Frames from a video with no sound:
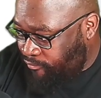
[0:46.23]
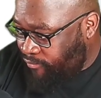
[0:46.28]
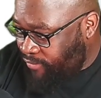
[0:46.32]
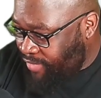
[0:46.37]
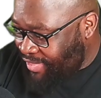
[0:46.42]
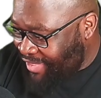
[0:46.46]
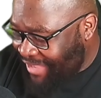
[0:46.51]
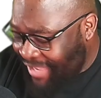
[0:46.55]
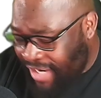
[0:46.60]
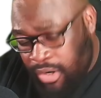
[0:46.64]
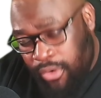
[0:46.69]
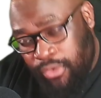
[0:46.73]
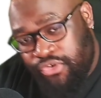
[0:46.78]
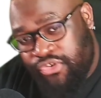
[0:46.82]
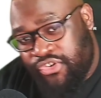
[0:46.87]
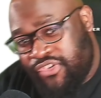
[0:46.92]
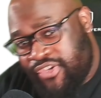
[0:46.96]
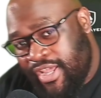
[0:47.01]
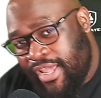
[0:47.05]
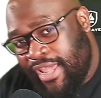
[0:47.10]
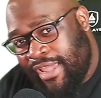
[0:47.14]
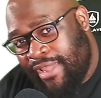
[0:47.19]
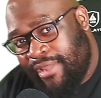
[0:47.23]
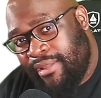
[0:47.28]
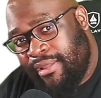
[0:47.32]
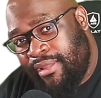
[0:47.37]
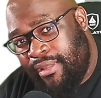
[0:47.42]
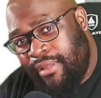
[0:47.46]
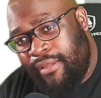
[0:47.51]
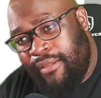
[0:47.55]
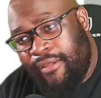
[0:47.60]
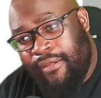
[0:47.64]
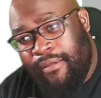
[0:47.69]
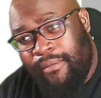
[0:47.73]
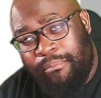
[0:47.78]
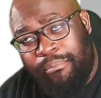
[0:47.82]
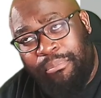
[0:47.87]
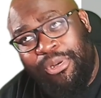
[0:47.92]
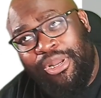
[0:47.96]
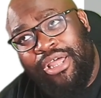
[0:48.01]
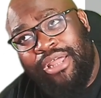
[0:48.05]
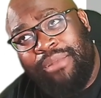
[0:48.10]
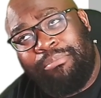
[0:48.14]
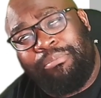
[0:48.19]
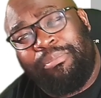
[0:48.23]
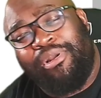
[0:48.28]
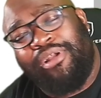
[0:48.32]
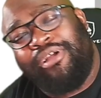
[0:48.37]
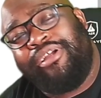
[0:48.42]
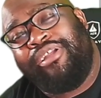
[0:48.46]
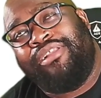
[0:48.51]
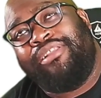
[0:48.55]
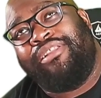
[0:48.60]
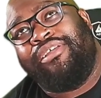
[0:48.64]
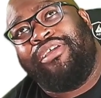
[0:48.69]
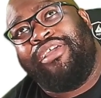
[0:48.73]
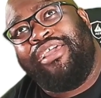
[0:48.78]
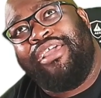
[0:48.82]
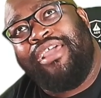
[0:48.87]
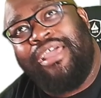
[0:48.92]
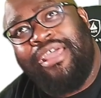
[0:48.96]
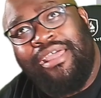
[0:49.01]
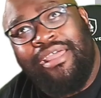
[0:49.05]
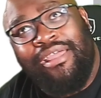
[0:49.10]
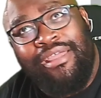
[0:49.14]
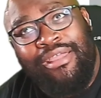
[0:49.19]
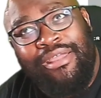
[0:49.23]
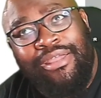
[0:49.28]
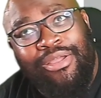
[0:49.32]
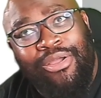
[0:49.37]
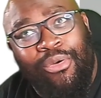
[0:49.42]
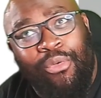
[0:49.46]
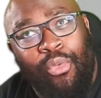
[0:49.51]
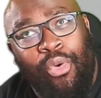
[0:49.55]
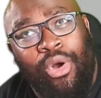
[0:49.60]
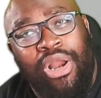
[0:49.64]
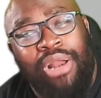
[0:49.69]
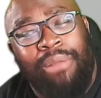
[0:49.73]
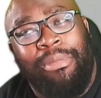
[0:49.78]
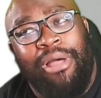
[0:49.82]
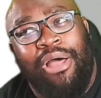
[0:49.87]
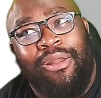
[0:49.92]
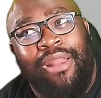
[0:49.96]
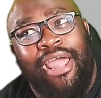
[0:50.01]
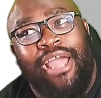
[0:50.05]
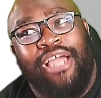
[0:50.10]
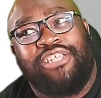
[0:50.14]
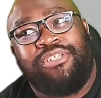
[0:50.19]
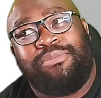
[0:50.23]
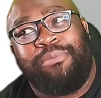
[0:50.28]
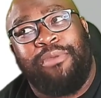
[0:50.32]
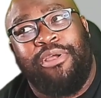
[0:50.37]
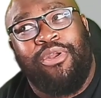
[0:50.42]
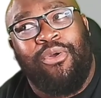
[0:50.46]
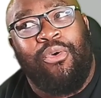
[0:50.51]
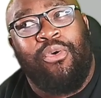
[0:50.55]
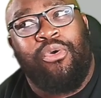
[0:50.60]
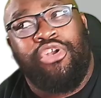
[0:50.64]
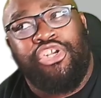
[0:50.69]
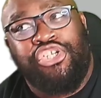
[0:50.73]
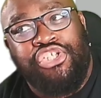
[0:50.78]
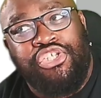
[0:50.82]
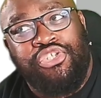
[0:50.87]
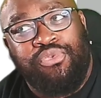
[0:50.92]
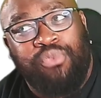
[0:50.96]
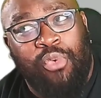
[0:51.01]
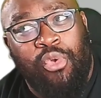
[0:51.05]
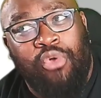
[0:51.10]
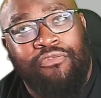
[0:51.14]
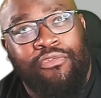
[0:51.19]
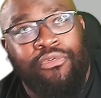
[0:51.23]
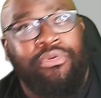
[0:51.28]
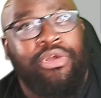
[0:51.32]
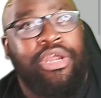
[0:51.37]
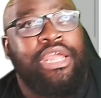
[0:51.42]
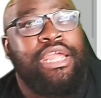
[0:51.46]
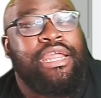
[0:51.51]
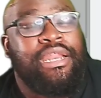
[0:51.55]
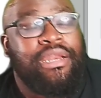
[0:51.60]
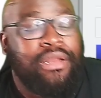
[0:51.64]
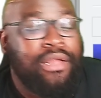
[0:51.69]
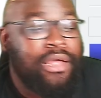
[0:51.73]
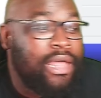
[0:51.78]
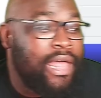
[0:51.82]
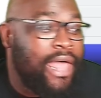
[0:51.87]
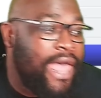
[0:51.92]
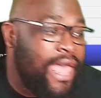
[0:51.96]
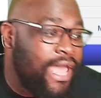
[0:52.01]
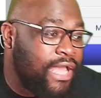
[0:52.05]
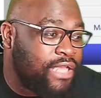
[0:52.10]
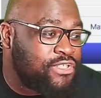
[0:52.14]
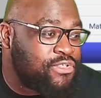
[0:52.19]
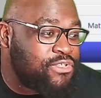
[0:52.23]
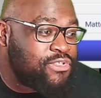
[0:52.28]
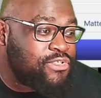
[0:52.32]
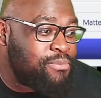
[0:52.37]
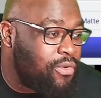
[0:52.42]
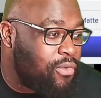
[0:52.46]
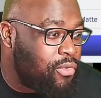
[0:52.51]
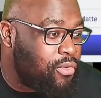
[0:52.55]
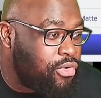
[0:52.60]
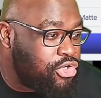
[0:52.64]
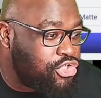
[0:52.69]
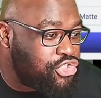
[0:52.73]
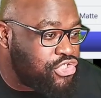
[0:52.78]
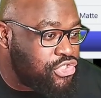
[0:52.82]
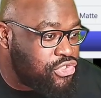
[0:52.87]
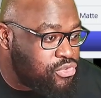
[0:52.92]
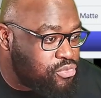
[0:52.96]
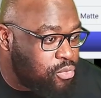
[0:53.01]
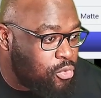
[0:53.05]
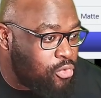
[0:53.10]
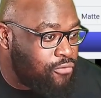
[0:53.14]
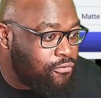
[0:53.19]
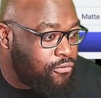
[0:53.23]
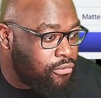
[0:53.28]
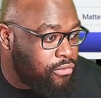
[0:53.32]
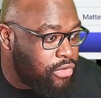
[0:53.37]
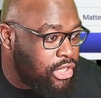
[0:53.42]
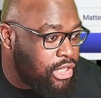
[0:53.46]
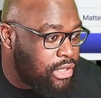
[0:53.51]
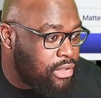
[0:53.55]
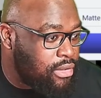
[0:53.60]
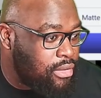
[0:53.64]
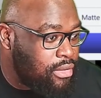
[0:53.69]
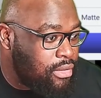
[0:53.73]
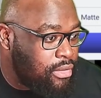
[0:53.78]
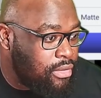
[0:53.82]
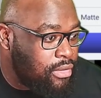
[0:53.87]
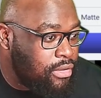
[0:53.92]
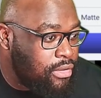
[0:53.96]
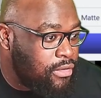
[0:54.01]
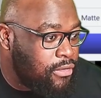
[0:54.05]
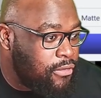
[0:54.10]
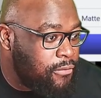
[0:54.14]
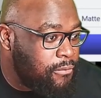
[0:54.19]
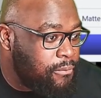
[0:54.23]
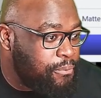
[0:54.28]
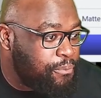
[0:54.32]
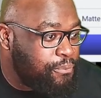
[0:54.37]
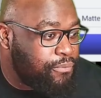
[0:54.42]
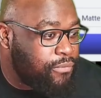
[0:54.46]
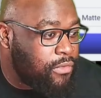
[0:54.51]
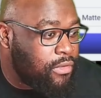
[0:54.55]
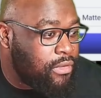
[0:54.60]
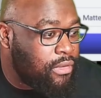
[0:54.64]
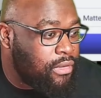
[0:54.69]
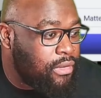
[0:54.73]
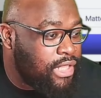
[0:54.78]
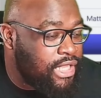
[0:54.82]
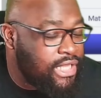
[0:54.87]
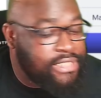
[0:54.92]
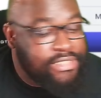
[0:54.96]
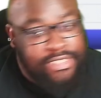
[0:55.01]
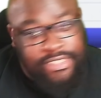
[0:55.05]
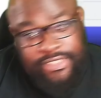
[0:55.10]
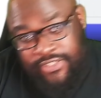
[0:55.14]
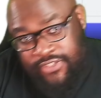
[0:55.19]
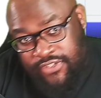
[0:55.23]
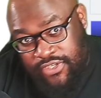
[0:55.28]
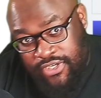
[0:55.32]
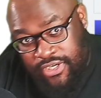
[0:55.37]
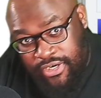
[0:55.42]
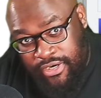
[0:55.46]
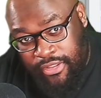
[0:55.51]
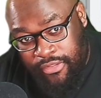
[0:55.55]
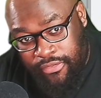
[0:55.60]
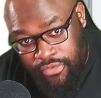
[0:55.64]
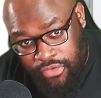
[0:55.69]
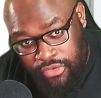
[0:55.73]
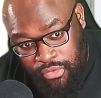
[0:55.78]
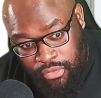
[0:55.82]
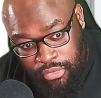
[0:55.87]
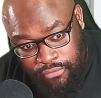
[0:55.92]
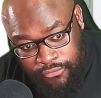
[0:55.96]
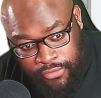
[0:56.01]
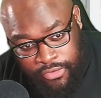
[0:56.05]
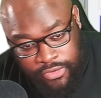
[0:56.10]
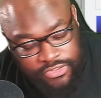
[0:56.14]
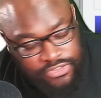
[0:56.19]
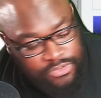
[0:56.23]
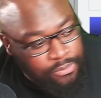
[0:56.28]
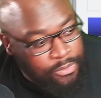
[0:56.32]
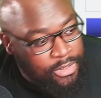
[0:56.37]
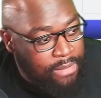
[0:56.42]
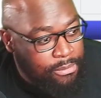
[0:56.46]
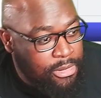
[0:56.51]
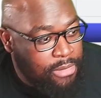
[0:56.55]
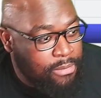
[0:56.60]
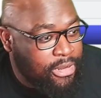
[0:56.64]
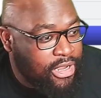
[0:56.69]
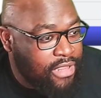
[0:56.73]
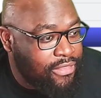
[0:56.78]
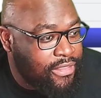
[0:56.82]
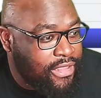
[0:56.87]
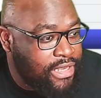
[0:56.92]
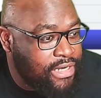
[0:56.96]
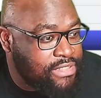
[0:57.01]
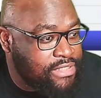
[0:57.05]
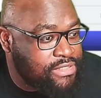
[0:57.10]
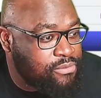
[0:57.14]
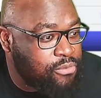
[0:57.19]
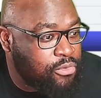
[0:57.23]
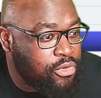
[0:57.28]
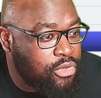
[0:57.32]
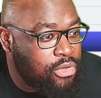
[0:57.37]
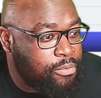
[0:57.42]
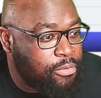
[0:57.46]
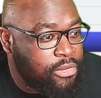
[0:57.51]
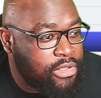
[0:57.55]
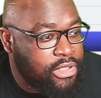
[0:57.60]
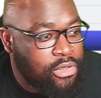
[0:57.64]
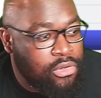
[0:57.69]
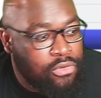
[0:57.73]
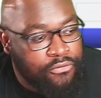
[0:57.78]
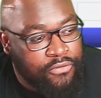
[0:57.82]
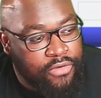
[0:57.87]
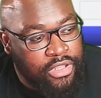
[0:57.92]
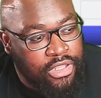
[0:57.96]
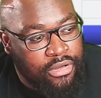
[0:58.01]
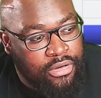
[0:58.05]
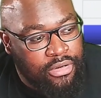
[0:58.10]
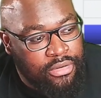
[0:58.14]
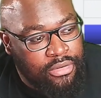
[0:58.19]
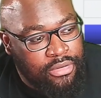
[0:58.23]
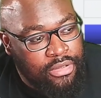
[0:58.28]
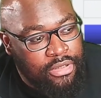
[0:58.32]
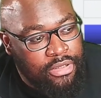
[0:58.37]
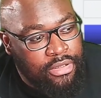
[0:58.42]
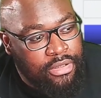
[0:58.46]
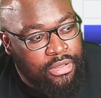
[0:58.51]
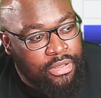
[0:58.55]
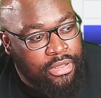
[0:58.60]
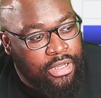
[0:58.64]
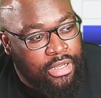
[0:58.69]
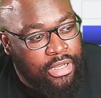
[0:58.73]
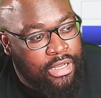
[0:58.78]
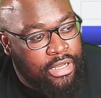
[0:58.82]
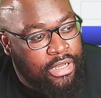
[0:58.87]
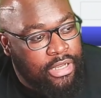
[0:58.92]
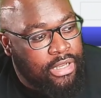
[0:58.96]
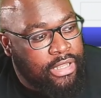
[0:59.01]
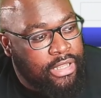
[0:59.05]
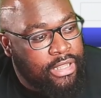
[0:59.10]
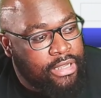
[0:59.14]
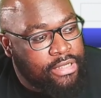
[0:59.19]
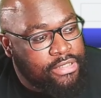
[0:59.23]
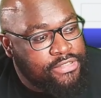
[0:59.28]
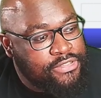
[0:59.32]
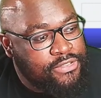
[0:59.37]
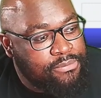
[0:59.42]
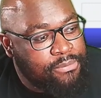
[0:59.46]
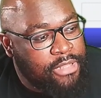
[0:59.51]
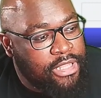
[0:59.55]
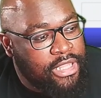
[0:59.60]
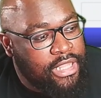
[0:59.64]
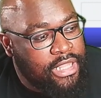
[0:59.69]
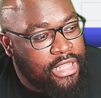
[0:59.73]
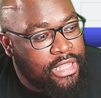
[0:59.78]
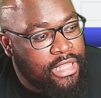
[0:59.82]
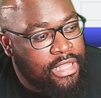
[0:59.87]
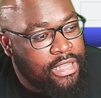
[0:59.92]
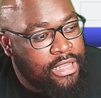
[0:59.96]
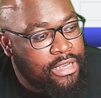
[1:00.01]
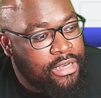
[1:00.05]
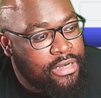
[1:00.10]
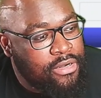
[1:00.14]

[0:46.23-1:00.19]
I know what you're saying. Blood Birdley, what about X-Men Origins Wolverine? X-Men Origins Wolverine exists in another universe. And what I mean by that is we're going to put that over here. X-Men